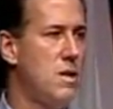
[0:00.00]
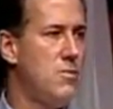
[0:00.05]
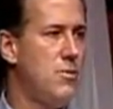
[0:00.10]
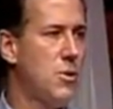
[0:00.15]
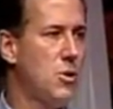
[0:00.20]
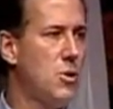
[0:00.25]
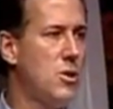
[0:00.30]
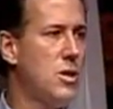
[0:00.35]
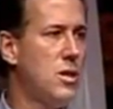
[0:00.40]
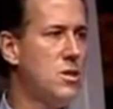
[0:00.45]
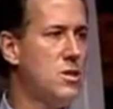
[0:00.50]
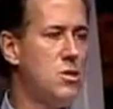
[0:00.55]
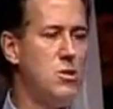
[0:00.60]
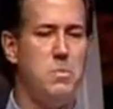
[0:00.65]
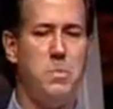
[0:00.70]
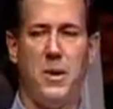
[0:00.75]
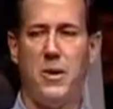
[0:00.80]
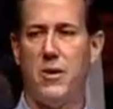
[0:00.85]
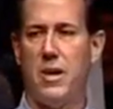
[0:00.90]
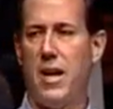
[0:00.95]
If you look at
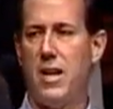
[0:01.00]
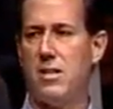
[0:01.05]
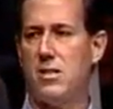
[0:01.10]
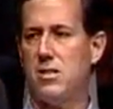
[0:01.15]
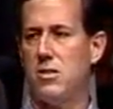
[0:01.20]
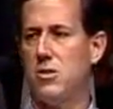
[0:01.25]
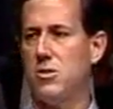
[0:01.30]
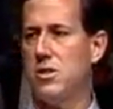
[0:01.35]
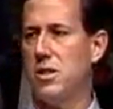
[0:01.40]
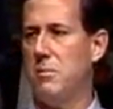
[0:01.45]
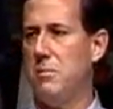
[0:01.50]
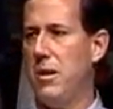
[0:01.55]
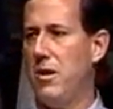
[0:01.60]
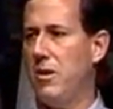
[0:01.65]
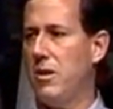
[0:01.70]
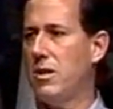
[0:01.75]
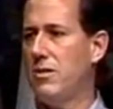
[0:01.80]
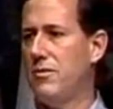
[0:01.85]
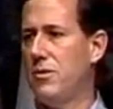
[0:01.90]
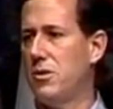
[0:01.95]
two-parent households in
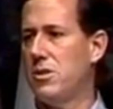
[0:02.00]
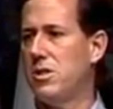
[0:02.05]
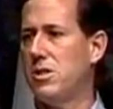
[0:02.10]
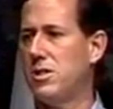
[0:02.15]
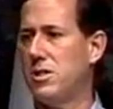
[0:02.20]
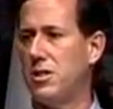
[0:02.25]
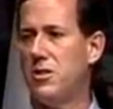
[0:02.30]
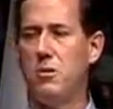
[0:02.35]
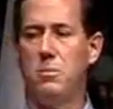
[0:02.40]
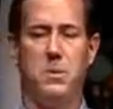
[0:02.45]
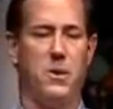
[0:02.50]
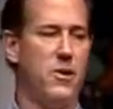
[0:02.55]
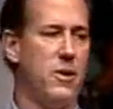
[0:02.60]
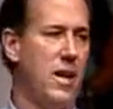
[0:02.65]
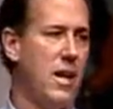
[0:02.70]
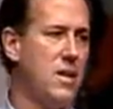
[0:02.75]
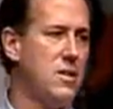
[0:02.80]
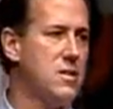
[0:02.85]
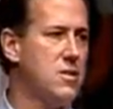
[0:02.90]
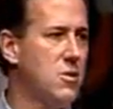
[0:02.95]
America versus
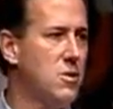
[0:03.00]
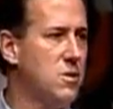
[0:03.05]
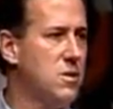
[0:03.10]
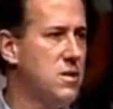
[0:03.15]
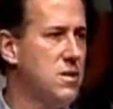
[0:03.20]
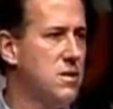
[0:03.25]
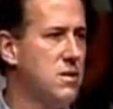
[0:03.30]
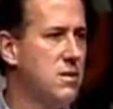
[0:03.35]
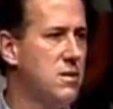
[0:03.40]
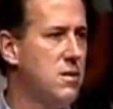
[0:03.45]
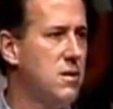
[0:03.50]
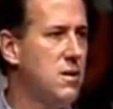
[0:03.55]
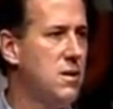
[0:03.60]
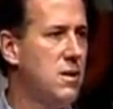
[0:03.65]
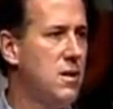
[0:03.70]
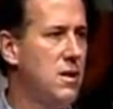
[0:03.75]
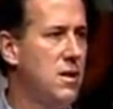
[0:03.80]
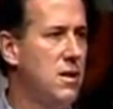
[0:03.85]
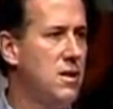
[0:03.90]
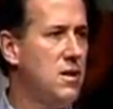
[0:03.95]
single-parent households,
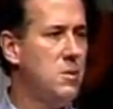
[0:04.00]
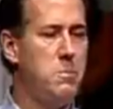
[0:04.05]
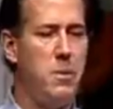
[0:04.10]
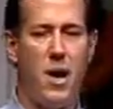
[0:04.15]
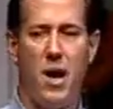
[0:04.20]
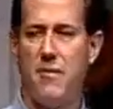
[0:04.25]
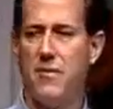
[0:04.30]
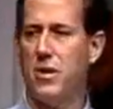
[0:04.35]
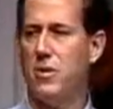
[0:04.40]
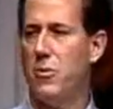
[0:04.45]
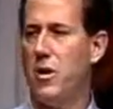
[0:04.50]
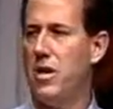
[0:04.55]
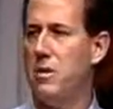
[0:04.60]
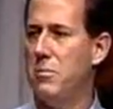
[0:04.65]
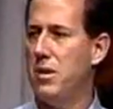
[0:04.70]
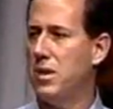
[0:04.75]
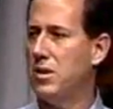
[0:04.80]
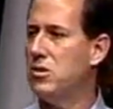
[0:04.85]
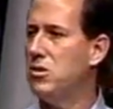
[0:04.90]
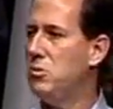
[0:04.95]
the poverty rate
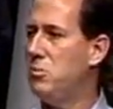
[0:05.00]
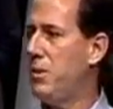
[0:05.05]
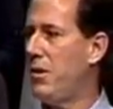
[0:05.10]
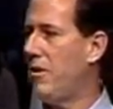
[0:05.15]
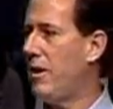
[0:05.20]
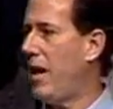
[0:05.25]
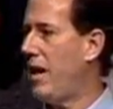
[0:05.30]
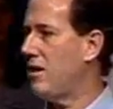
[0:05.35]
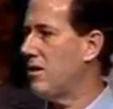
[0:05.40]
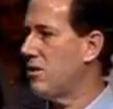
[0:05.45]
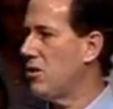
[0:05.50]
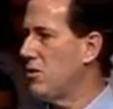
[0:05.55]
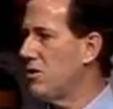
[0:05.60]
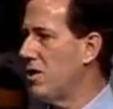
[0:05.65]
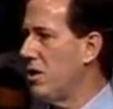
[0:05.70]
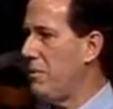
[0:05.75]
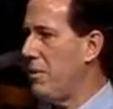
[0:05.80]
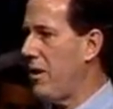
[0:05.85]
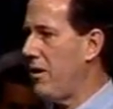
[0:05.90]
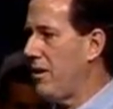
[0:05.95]
among two-parent
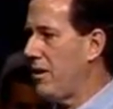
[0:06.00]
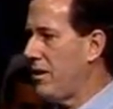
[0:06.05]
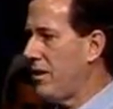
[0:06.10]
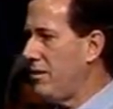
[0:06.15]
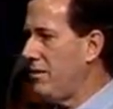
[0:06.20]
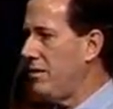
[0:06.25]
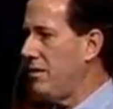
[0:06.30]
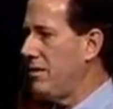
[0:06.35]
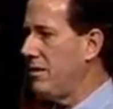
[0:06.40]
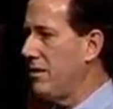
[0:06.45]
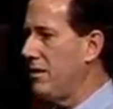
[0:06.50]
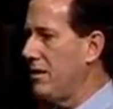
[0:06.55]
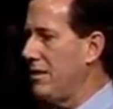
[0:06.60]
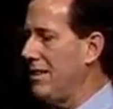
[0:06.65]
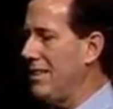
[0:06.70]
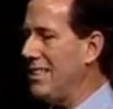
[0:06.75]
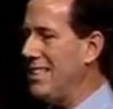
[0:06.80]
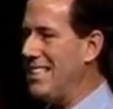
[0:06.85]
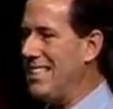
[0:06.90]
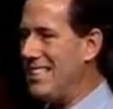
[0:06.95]
households in America
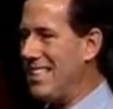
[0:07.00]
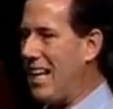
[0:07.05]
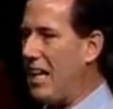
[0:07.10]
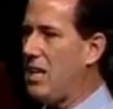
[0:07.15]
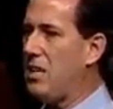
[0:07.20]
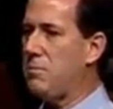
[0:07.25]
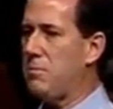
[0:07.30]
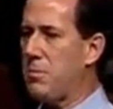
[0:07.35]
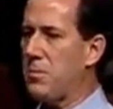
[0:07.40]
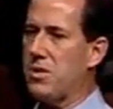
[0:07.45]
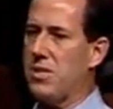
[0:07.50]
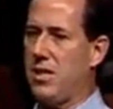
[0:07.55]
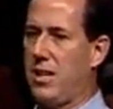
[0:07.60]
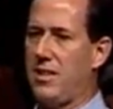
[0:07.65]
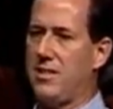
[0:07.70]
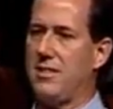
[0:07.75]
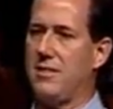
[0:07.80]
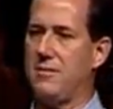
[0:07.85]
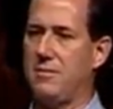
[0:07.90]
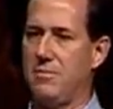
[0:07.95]
is
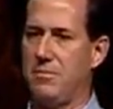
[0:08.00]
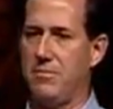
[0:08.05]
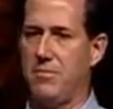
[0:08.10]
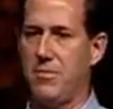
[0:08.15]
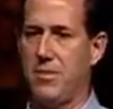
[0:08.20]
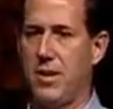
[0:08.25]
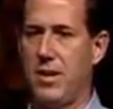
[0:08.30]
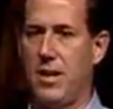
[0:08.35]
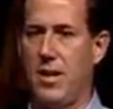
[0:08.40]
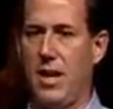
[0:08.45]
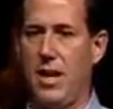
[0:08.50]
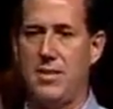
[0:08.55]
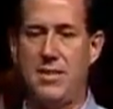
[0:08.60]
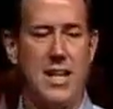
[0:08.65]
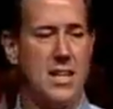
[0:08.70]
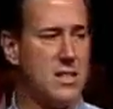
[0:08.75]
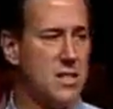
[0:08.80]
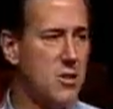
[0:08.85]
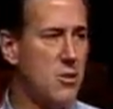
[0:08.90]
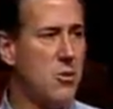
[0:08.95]
8%. And
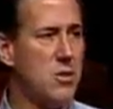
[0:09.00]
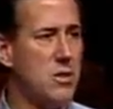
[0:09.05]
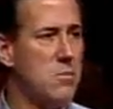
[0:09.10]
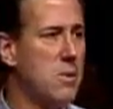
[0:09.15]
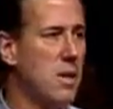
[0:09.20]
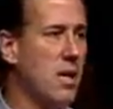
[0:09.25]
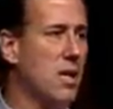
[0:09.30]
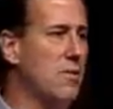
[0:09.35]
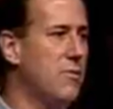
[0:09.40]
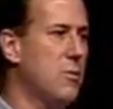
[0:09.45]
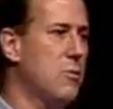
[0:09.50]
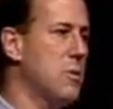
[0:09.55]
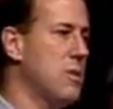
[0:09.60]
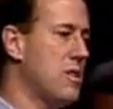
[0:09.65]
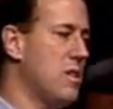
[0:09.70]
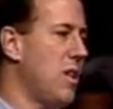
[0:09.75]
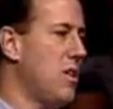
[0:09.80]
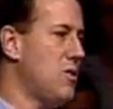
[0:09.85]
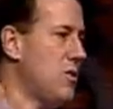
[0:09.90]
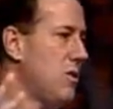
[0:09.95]
that's here in the middle of a
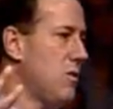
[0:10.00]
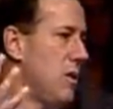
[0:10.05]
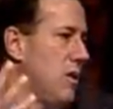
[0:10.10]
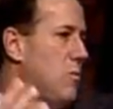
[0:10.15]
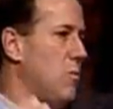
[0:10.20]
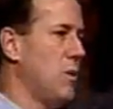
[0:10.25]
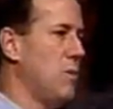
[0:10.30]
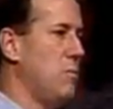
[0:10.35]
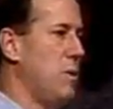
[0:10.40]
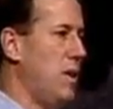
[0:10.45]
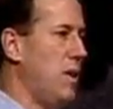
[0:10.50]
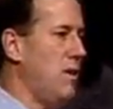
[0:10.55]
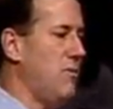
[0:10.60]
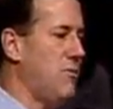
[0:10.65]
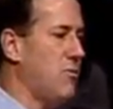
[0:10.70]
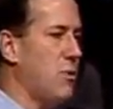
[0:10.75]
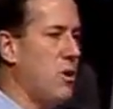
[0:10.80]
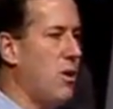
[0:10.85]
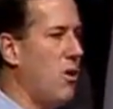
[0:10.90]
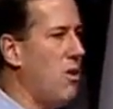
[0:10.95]
recession that we've been
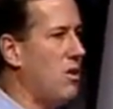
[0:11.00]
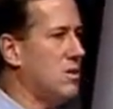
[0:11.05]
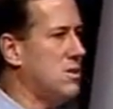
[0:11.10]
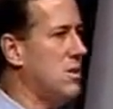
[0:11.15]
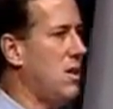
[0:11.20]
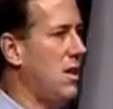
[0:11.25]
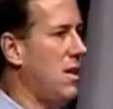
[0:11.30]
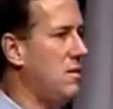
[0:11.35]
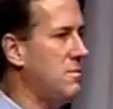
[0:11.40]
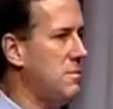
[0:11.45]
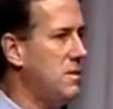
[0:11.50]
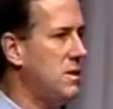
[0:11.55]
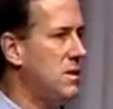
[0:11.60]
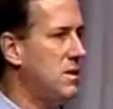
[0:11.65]
in for a long time.